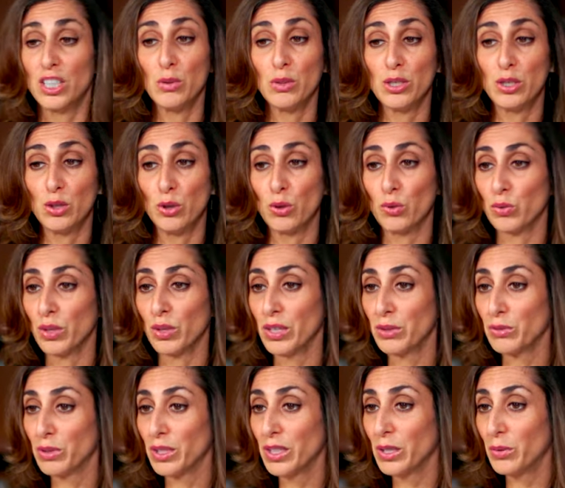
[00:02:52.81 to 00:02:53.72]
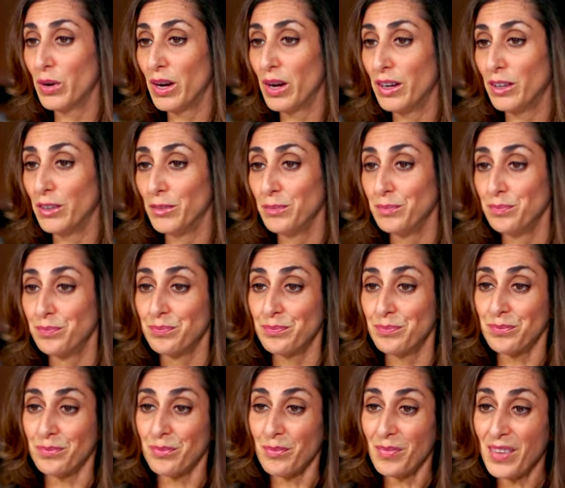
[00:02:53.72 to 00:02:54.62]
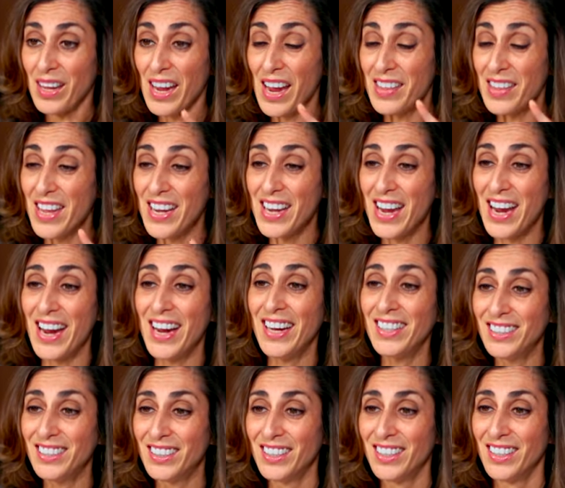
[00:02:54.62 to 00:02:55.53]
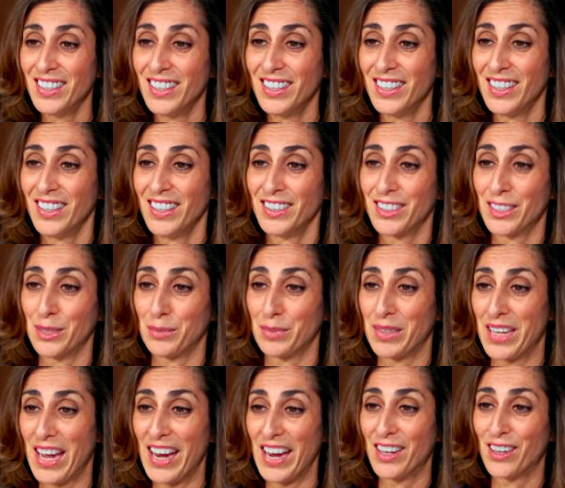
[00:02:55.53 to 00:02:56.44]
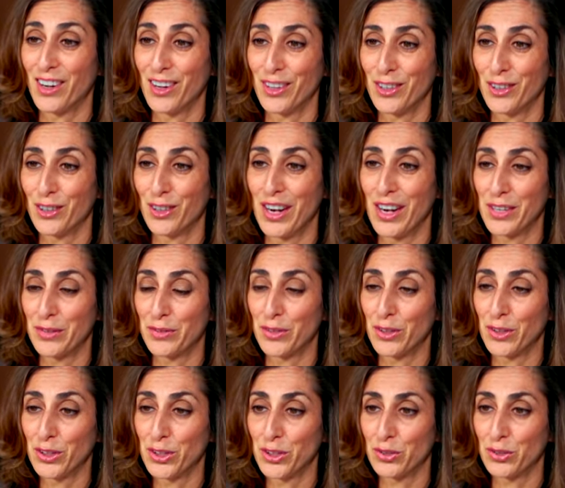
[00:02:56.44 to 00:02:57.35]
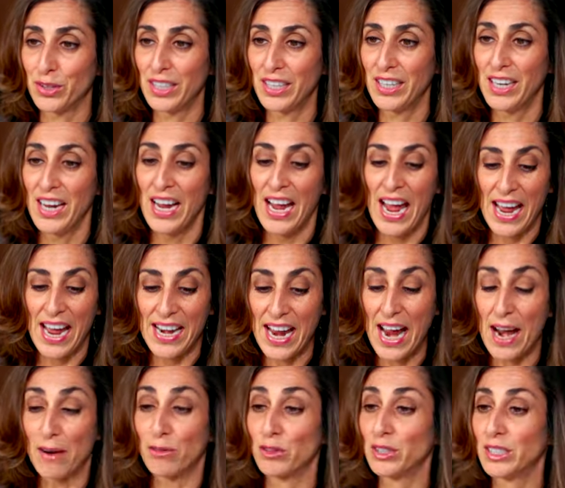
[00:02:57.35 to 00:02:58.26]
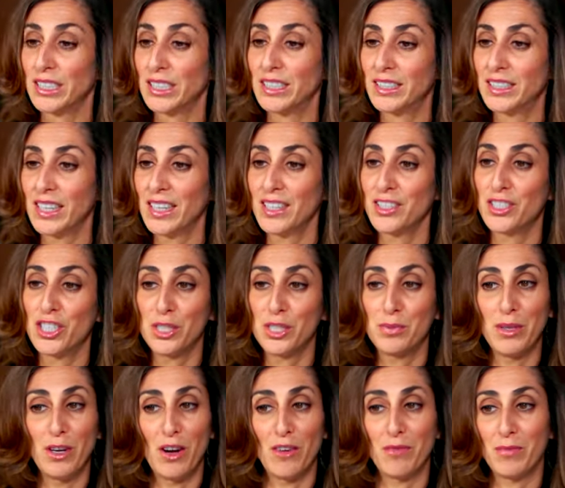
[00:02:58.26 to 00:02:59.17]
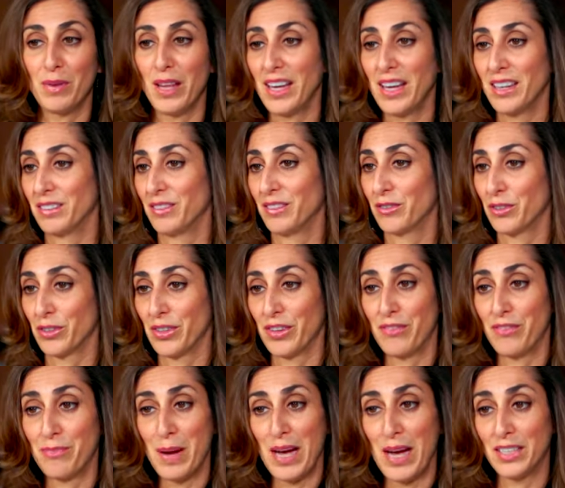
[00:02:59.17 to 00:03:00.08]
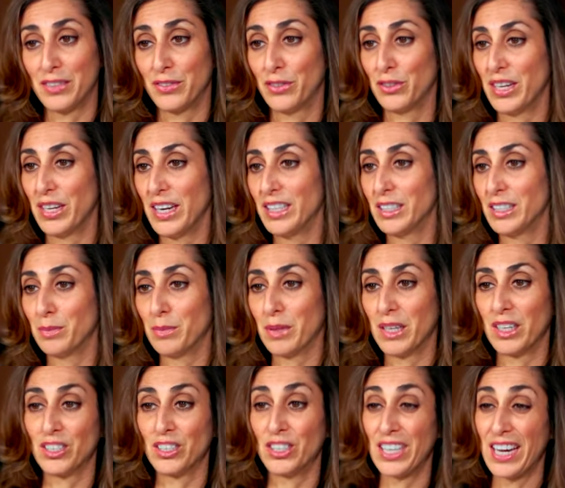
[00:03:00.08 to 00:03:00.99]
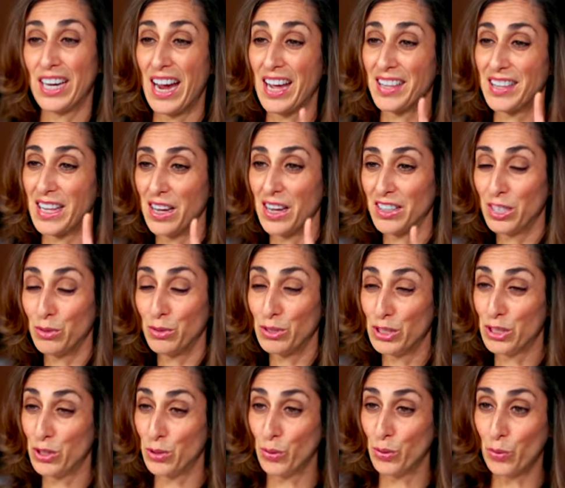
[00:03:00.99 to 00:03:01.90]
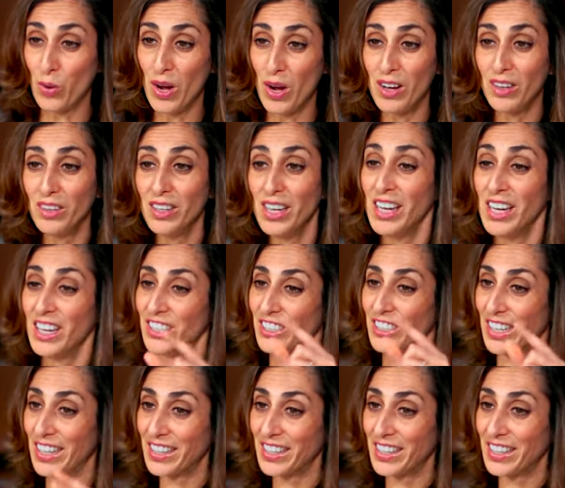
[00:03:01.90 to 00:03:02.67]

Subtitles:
was doing really, really well and then ate some cake on her anniversary. And ever since then, she's been off plan for the past few days because she had that. She was doing well. She